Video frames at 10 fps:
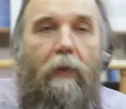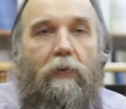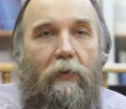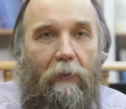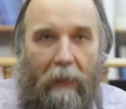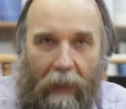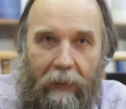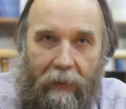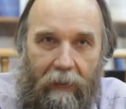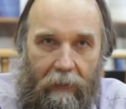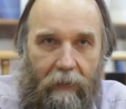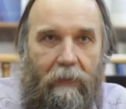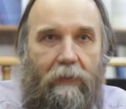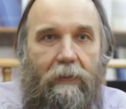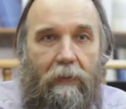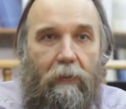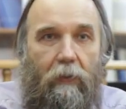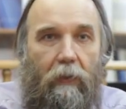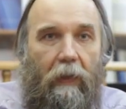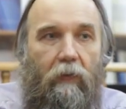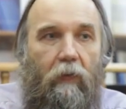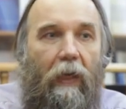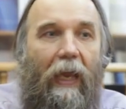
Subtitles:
So the idea is that